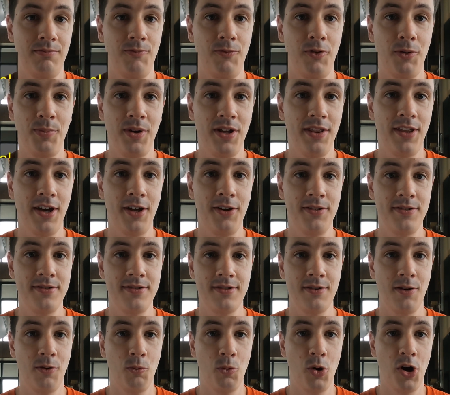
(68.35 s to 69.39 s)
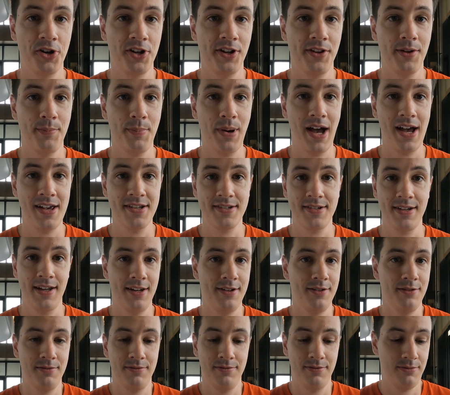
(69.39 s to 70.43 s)
For me, that worked in the past,
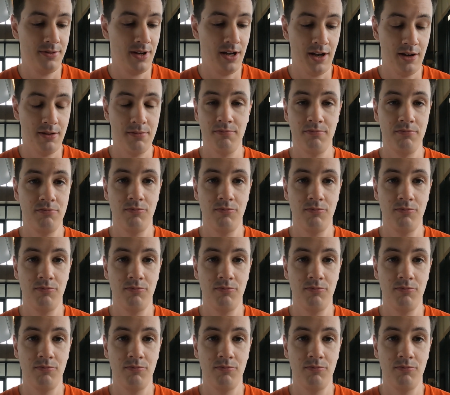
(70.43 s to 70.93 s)
and yeah,